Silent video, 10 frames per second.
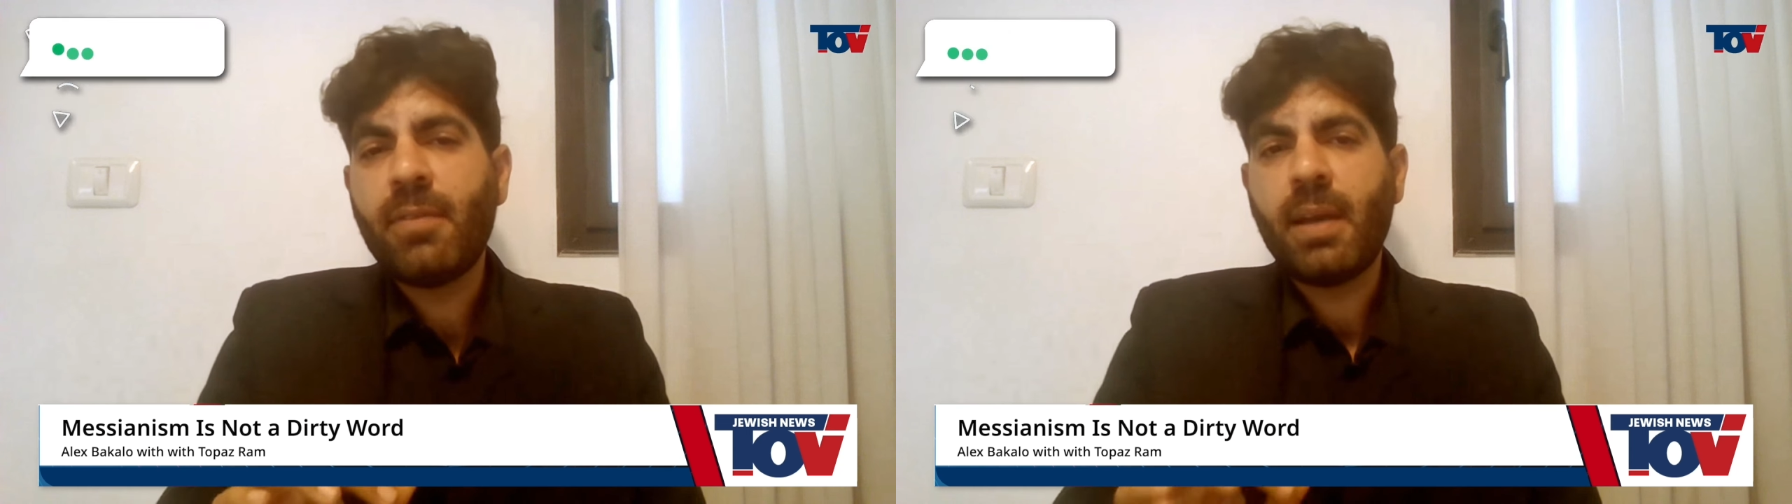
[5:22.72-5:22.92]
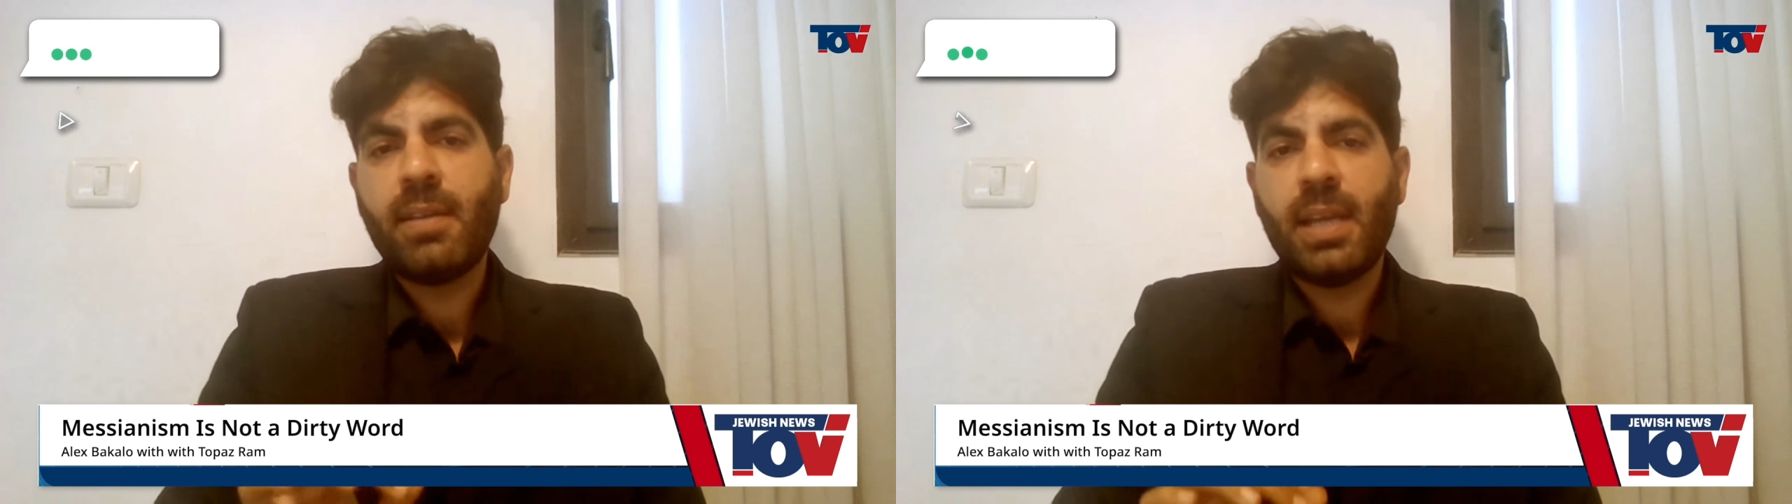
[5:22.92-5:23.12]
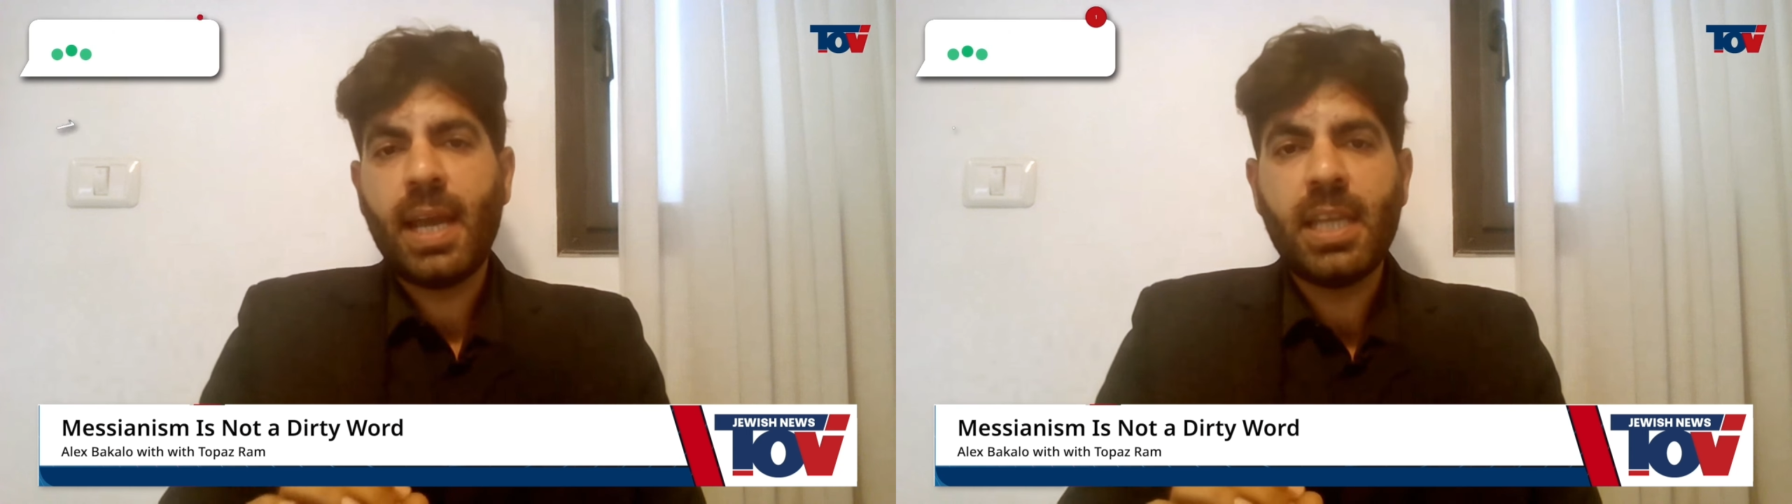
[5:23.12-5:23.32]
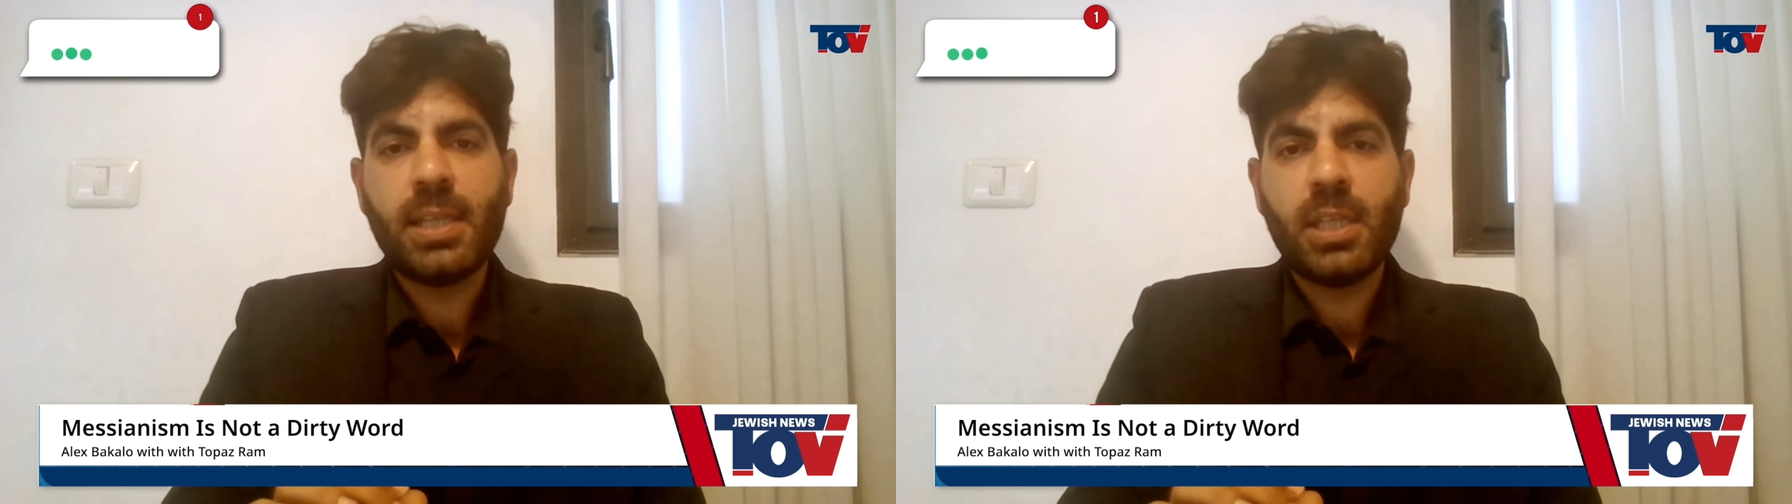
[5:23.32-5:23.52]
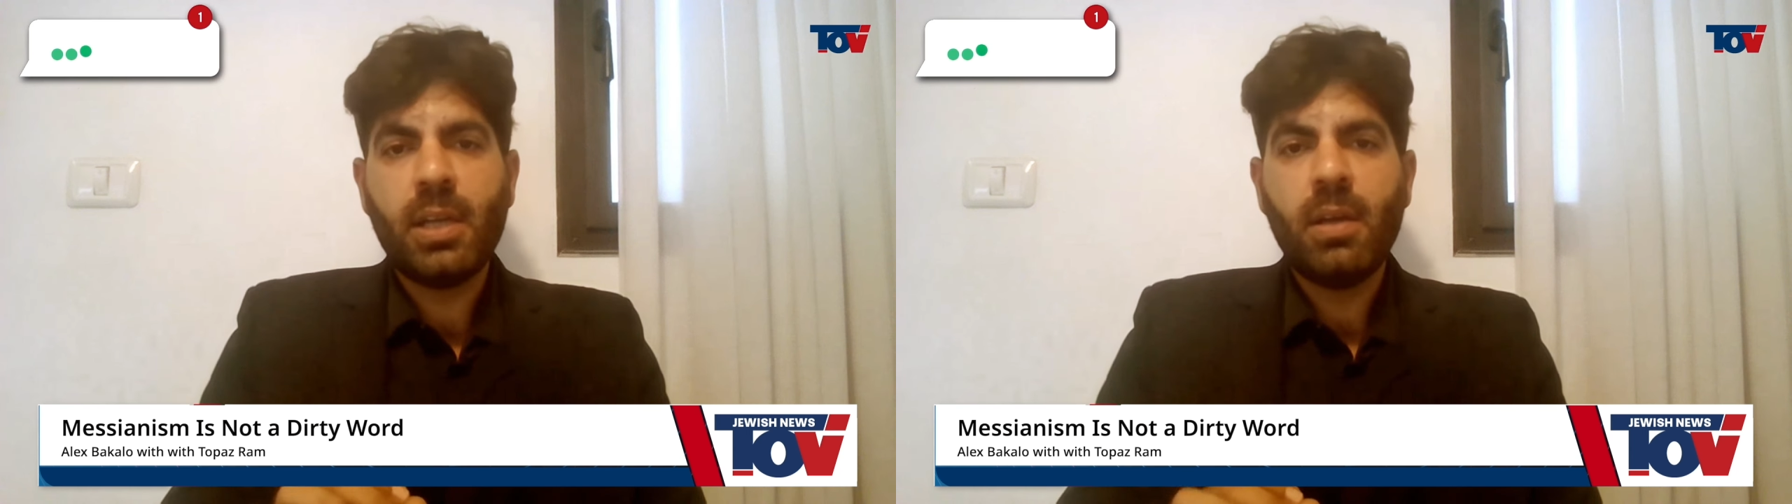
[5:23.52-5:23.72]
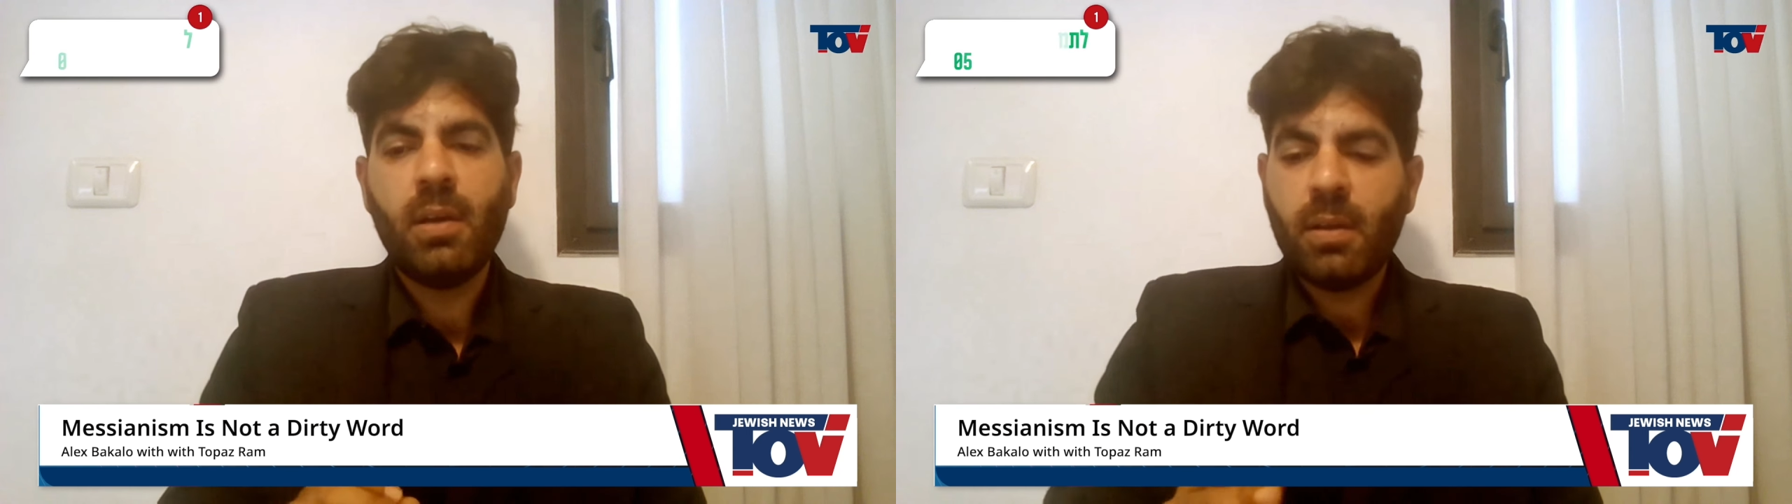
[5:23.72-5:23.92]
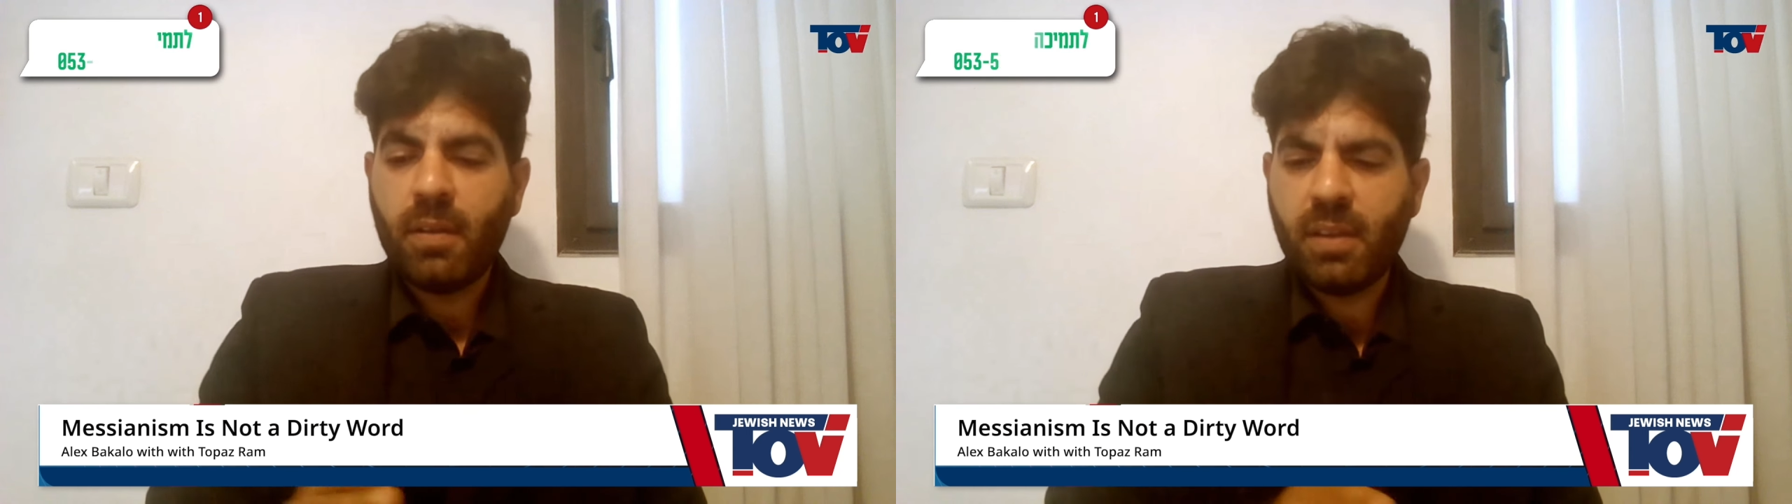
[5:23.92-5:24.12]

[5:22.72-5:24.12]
out the ideal,